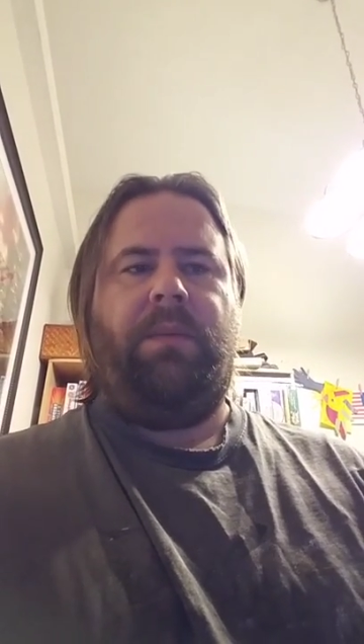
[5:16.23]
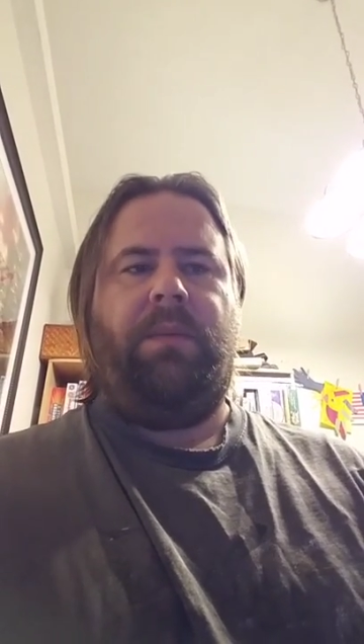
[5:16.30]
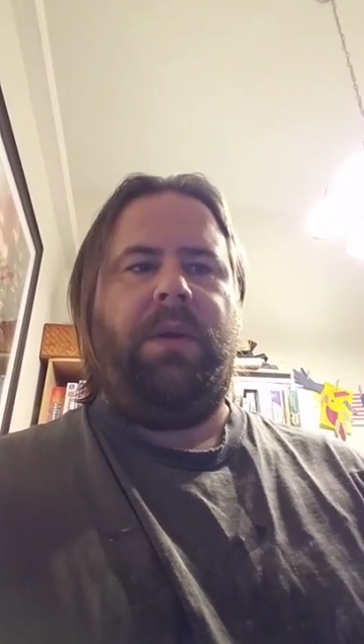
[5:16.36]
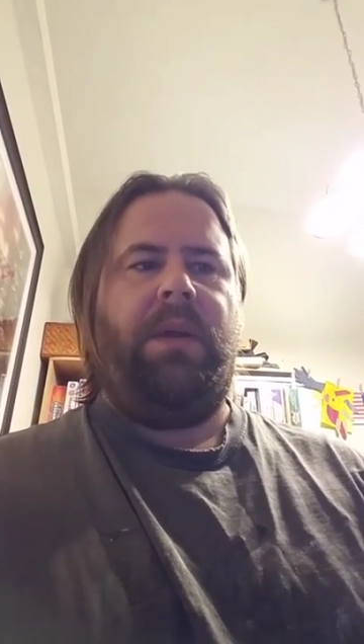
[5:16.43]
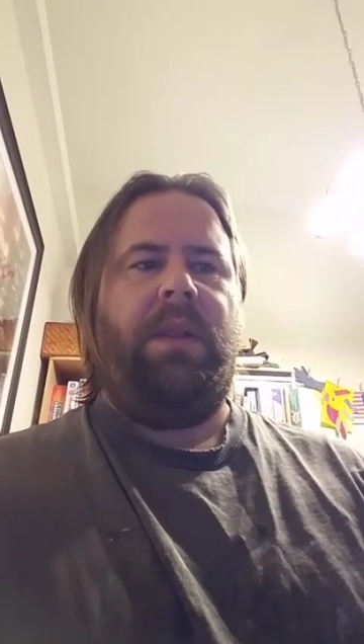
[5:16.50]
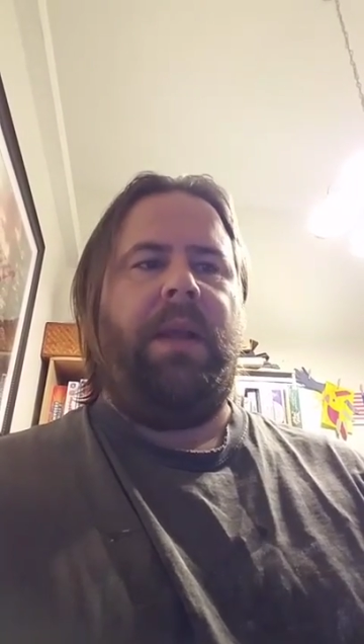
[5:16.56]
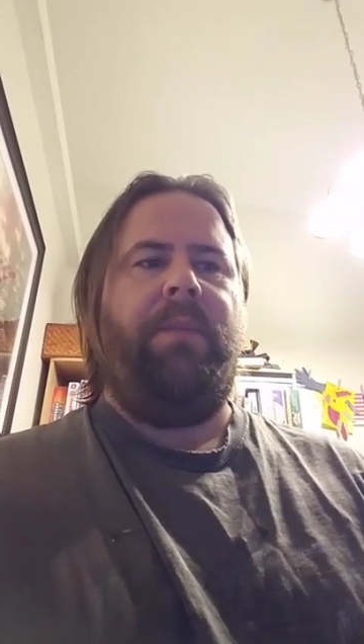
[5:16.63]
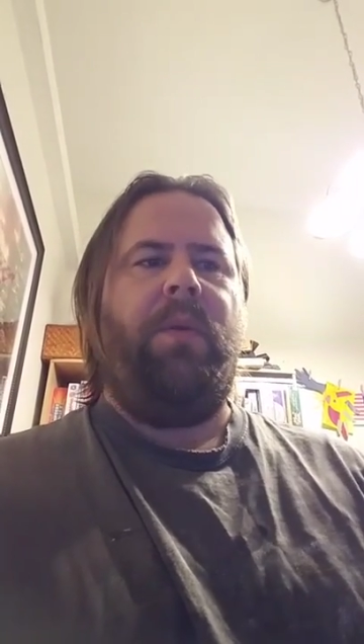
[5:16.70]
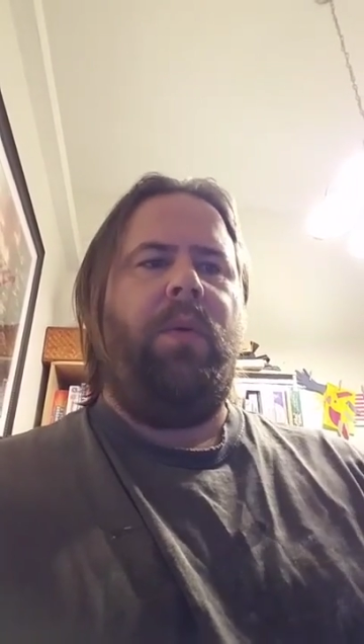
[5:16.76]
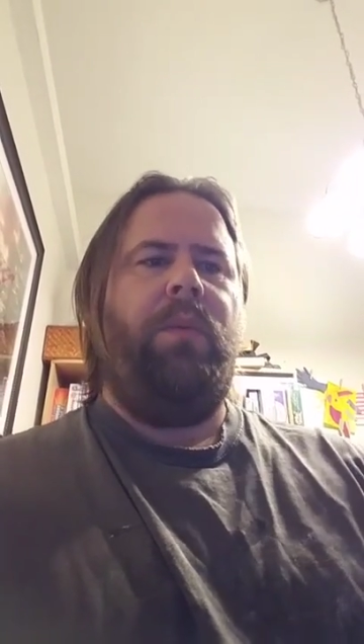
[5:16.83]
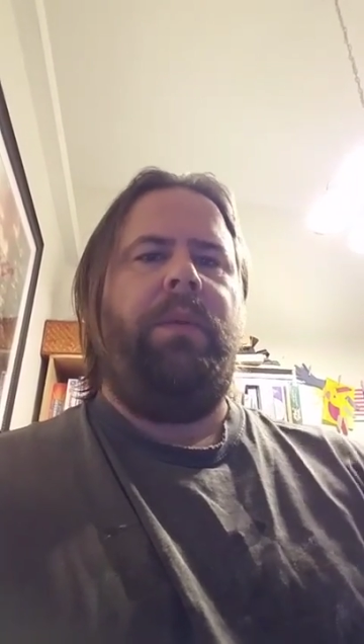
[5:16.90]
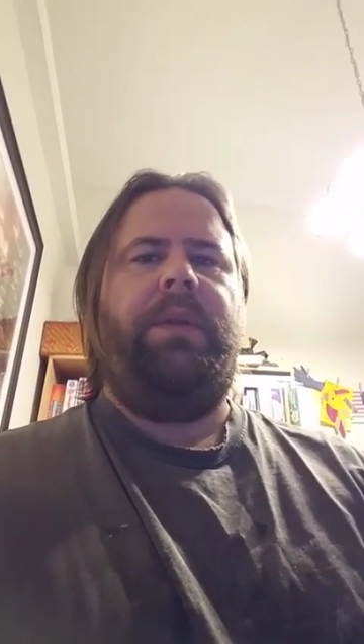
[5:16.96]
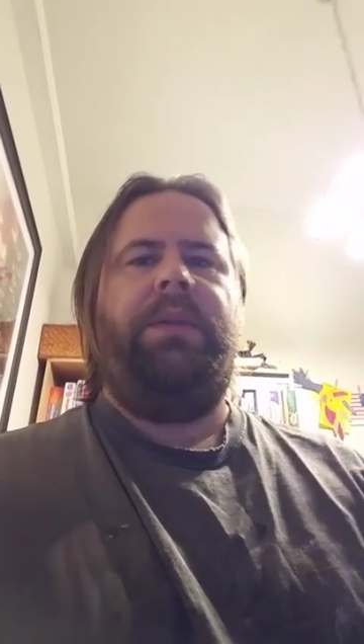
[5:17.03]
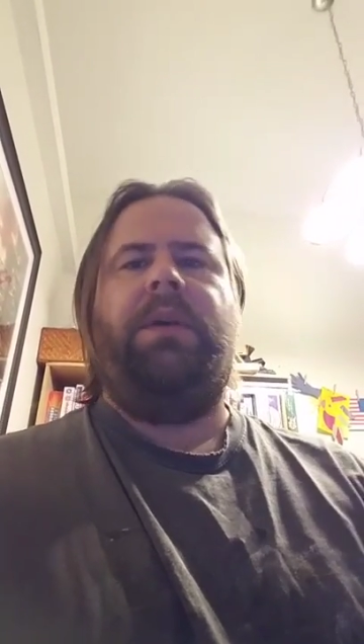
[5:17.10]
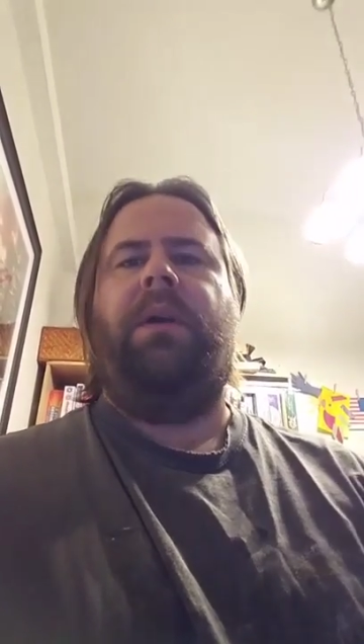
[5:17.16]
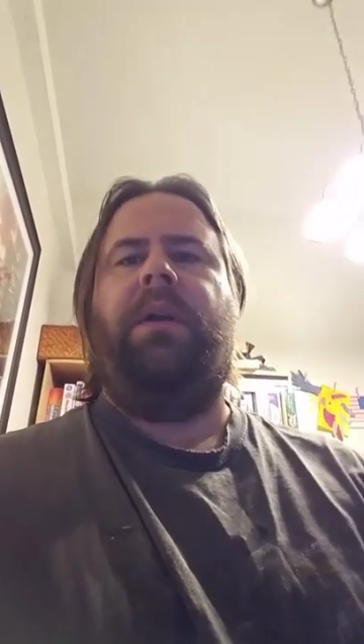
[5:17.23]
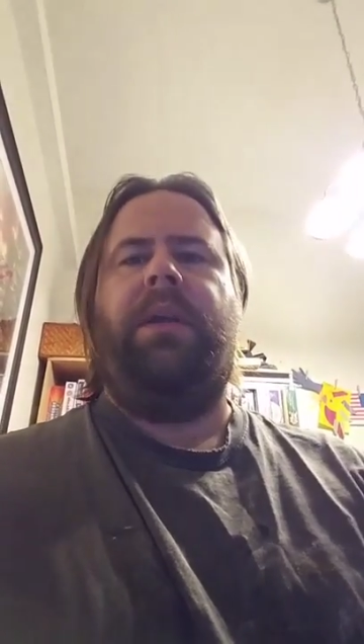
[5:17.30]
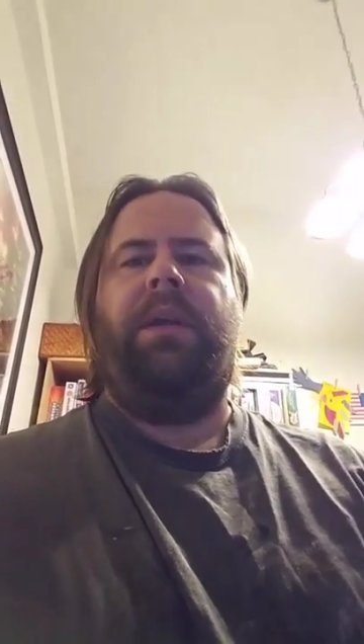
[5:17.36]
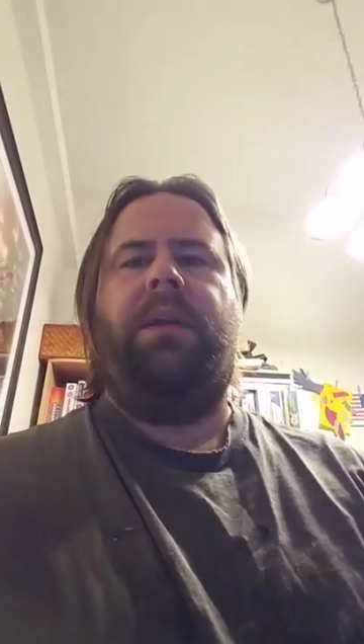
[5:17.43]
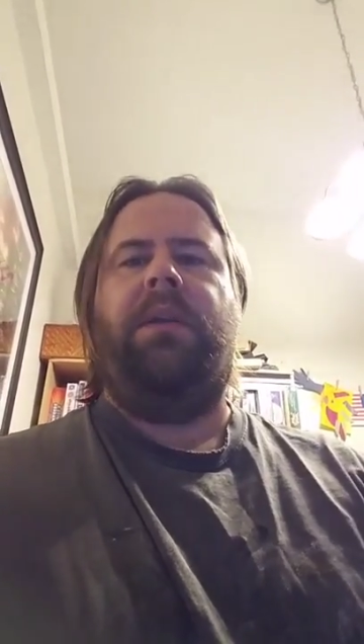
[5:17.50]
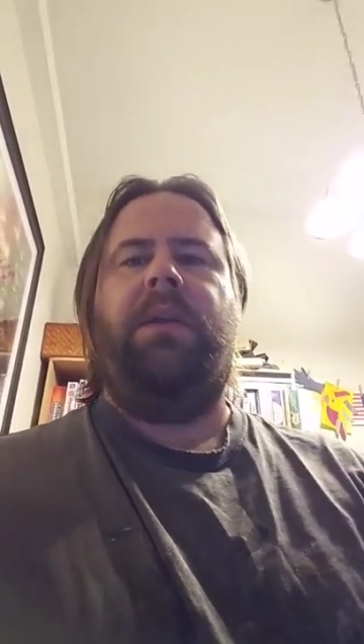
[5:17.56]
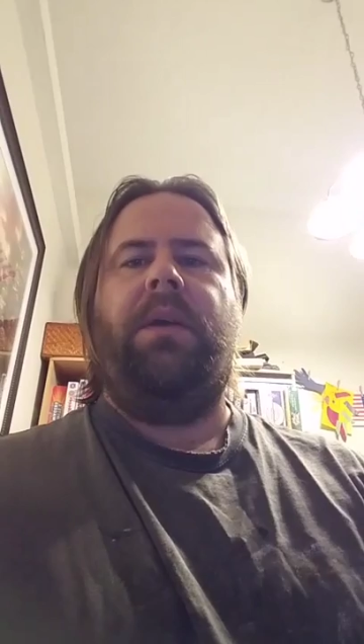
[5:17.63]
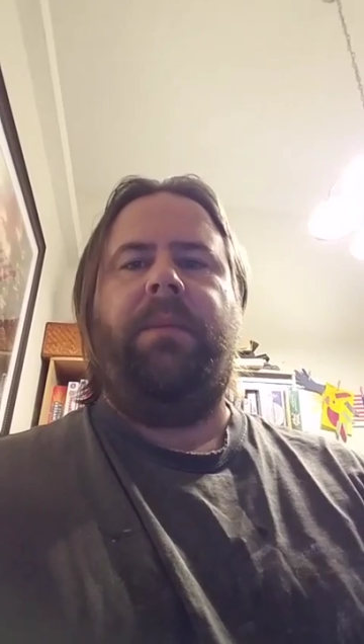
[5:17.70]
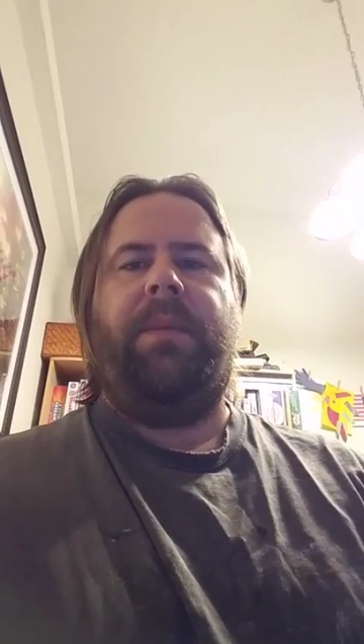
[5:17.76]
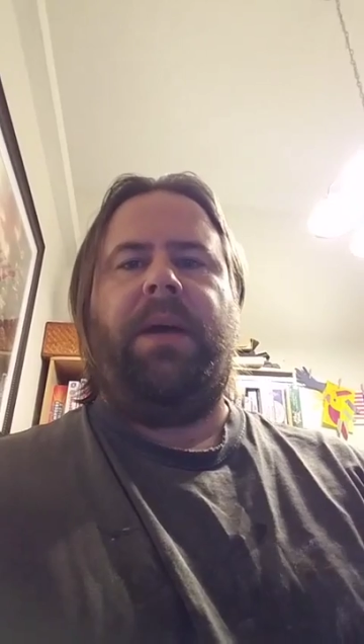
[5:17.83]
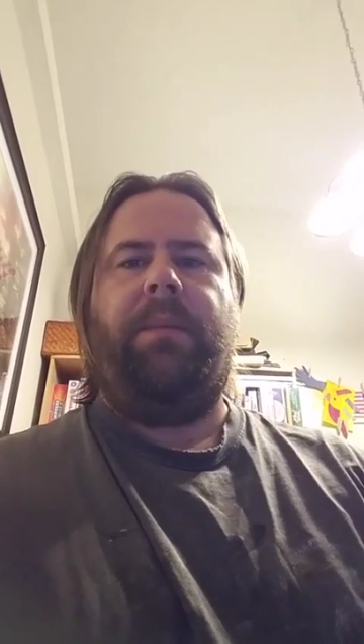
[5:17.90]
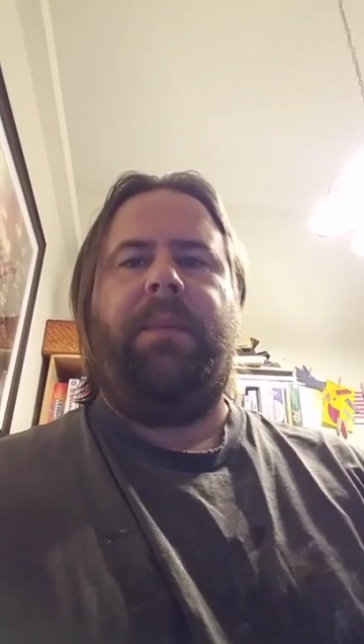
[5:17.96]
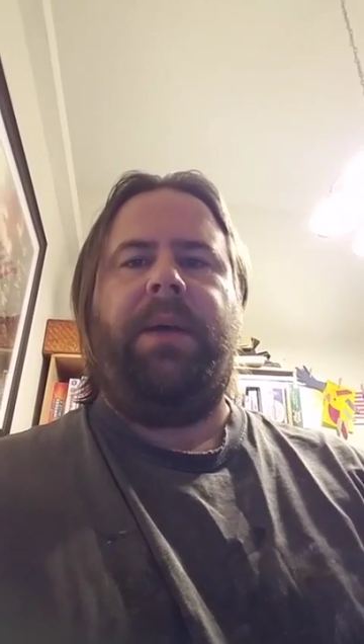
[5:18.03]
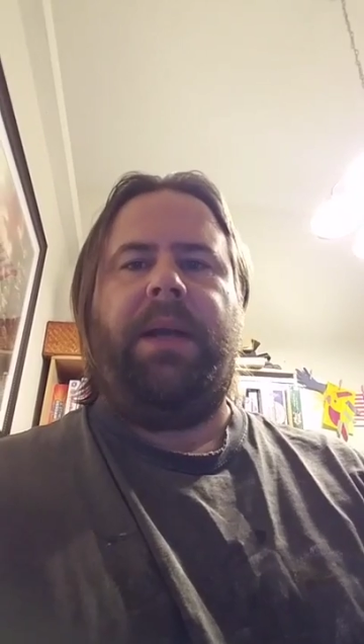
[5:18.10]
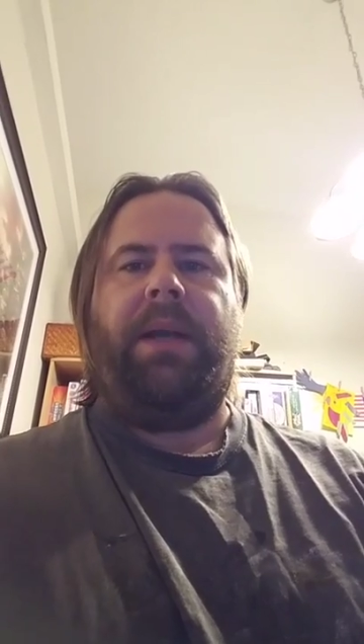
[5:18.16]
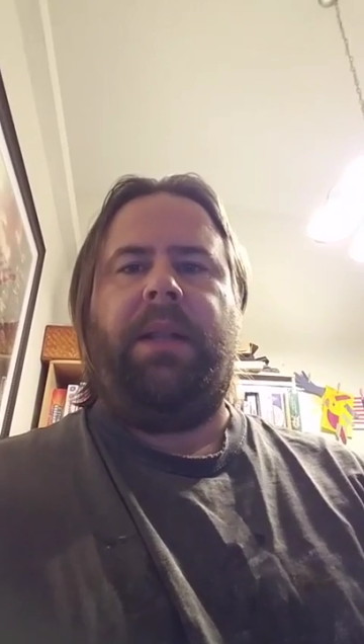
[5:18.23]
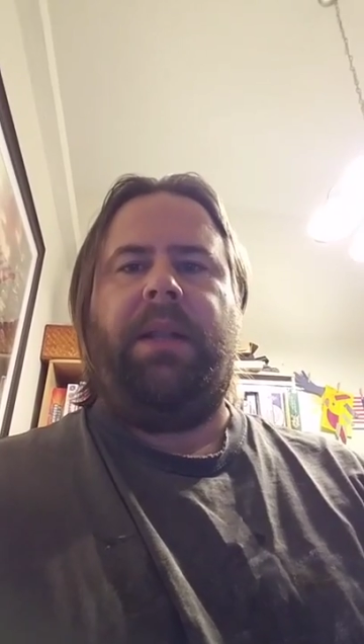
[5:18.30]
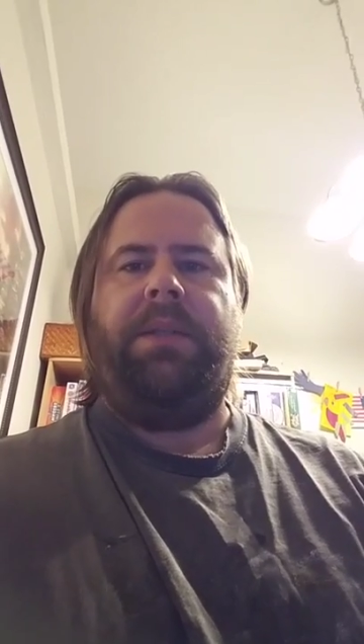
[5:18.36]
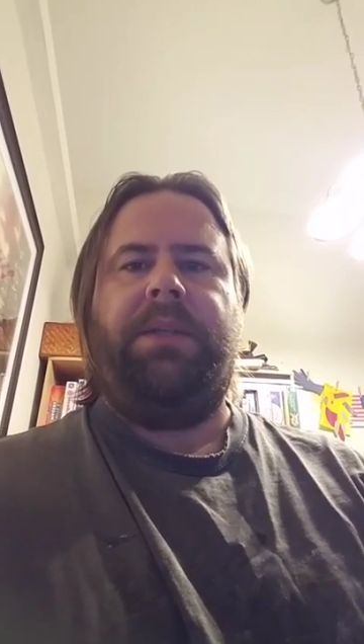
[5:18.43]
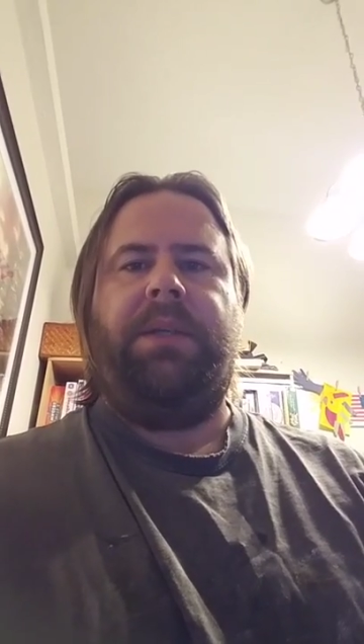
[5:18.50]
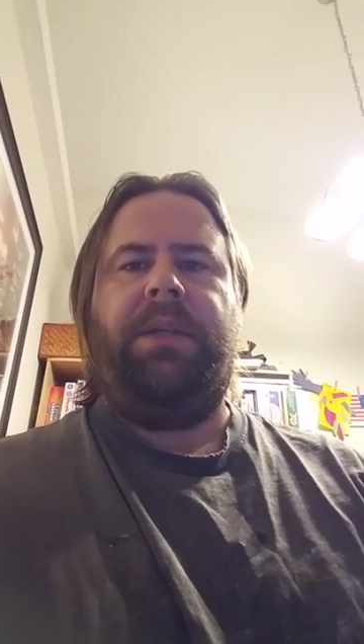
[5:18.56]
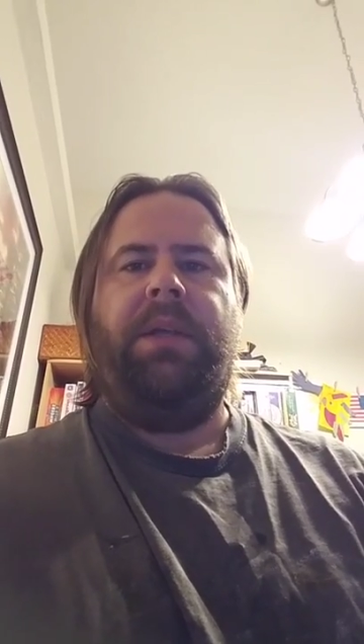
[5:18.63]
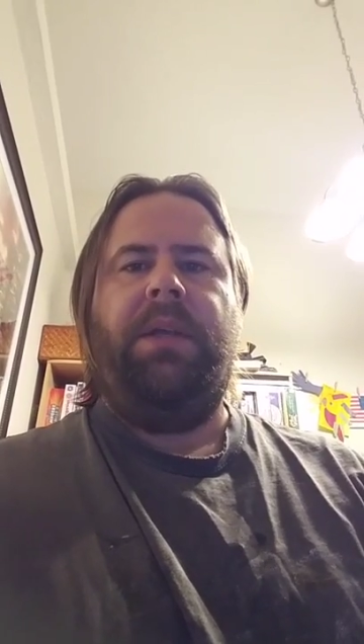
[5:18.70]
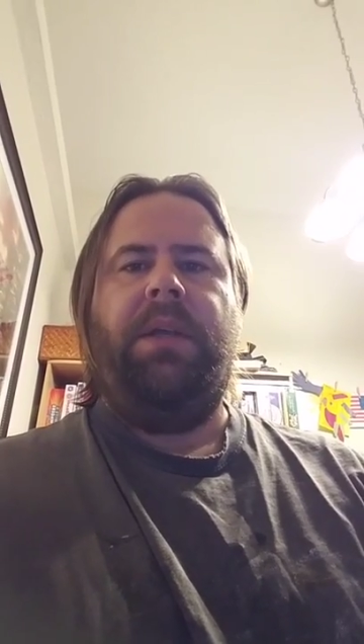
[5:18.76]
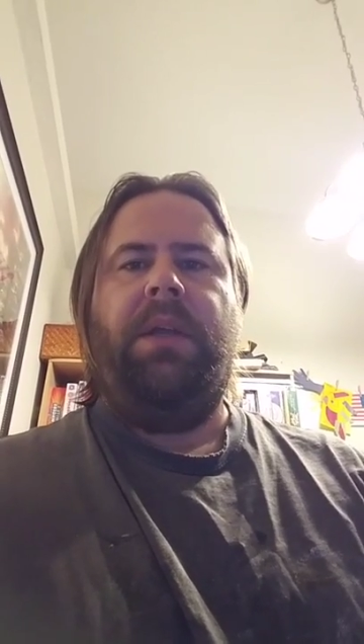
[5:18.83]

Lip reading: well, I'm only talking about biology,